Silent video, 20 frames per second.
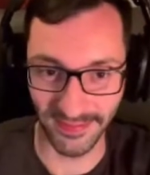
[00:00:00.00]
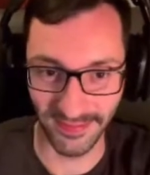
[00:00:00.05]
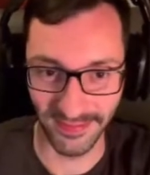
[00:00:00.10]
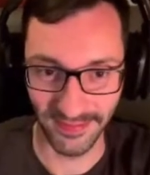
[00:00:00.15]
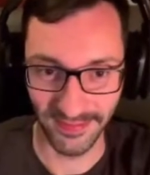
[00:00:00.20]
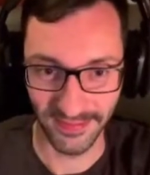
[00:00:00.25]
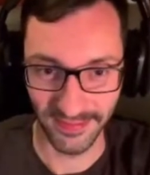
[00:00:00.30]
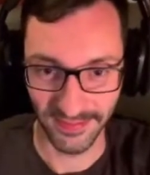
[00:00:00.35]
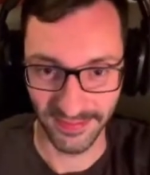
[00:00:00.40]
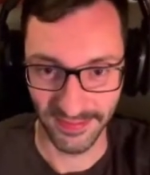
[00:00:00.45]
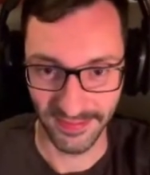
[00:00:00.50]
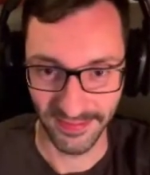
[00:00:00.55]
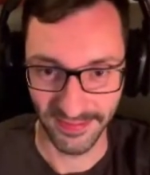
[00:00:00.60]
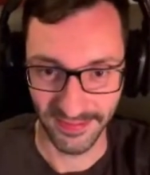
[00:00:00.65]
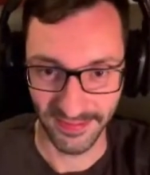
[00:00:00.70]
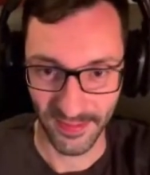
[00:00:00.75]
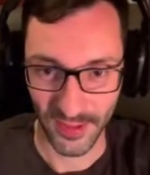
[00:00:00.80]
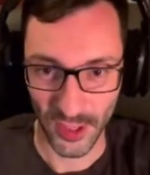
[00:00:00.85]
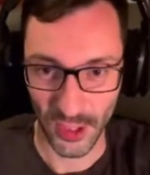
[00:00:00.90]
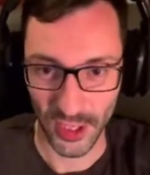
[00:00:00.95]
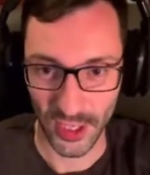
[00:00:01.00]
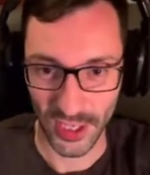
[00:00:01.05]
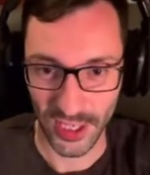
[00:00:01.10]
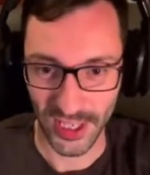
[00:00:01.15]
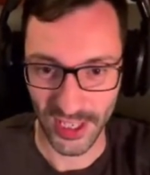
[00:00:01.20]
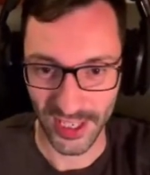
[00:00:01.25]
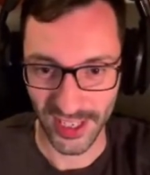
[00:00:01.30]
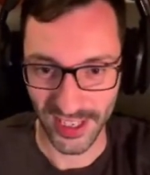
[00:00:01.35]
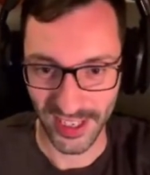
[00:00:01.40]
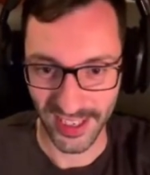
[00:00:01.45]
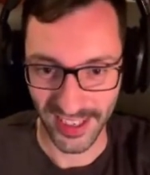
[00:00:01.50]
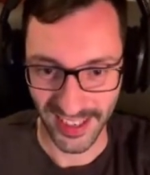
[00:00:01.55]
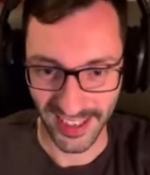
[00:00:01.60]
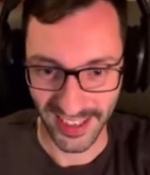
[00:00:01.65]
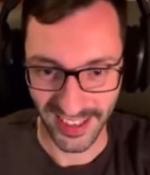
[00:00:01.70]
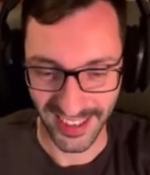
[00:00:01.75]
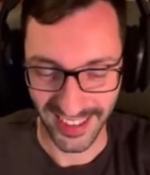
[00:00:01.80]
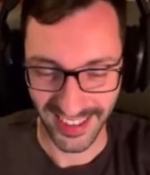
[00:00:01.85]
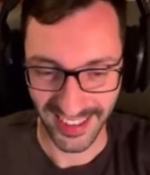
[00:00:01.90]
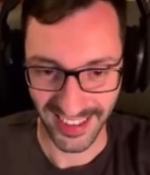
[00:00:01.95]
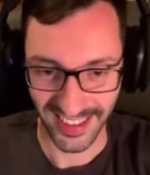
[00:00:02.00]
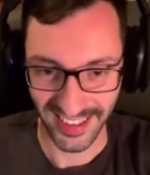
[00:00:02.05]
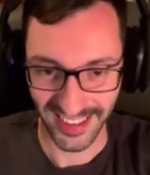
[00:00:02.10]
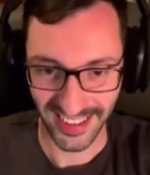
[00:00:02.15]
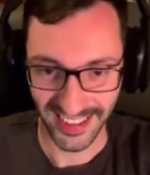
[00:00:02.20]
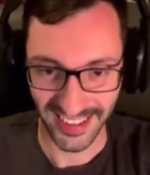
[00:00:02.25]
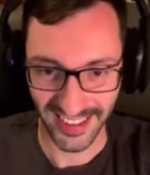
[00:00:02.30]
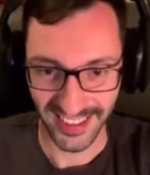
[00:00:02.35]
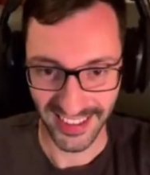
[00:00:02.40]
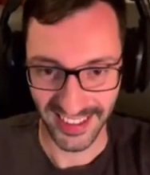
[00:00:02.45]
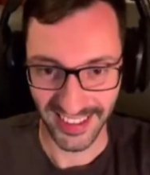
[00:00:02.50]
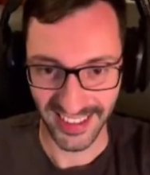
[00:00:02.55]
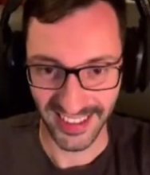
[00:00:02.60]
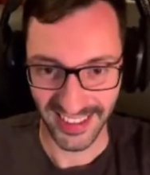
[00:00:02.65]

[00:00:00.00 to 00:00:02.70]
(not speaking)